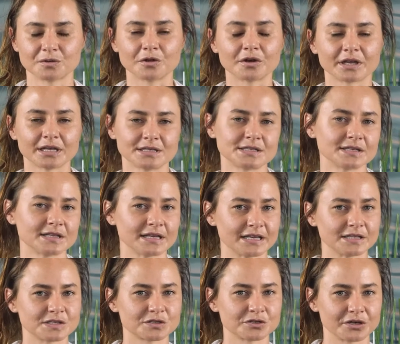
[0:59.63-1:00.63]
look into the
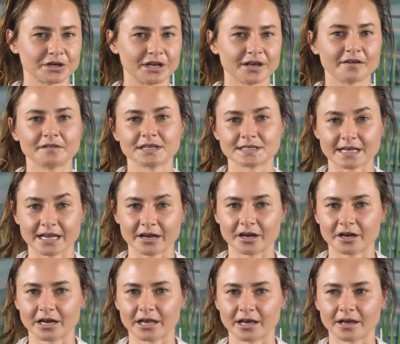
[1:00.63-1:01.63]
history of this
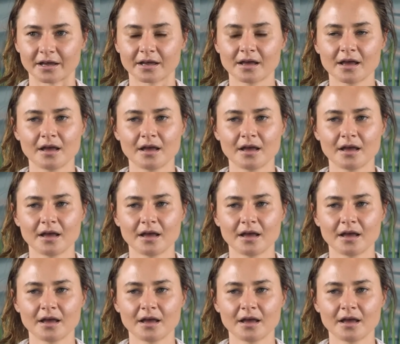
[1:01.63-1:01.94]
area